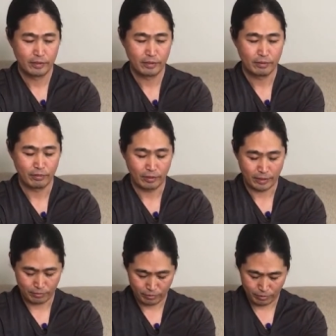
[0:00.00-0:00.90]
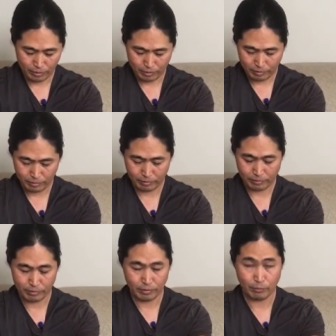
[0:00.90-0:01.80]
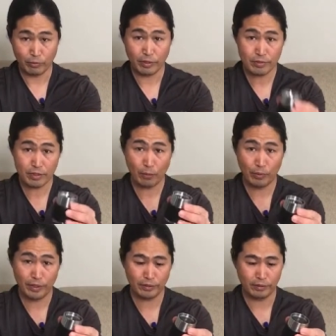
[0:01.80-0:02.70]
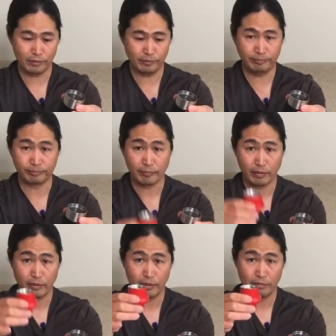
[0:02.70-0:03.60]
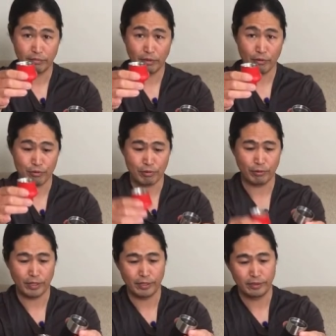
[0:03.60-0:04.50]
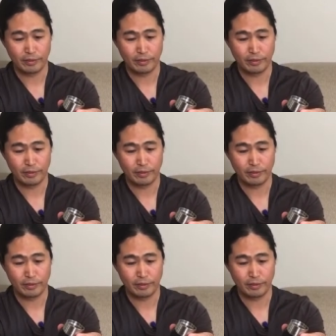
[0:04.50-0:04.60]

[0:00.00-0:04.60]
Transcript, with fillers: Go like so. So we're gonna start with flow control, okay?